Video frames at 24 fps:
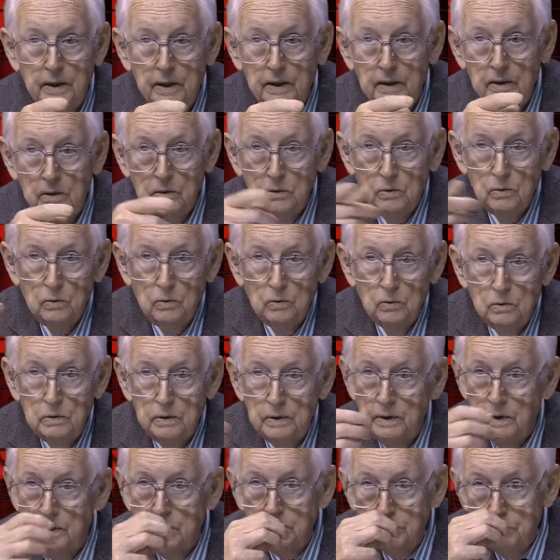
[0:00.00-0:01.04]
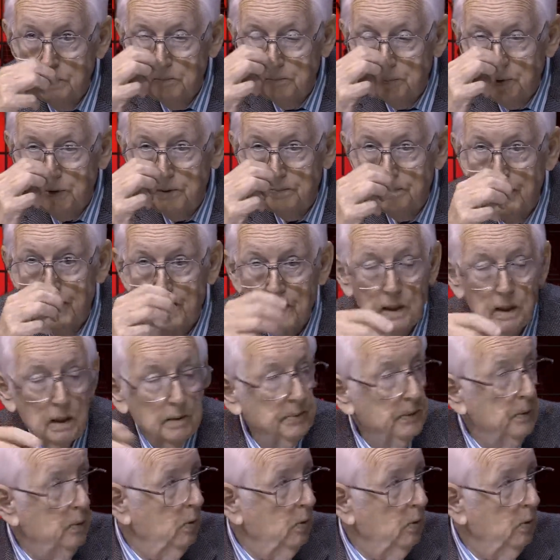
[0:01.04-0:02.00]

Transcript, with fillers: then, you know, you can put it back up and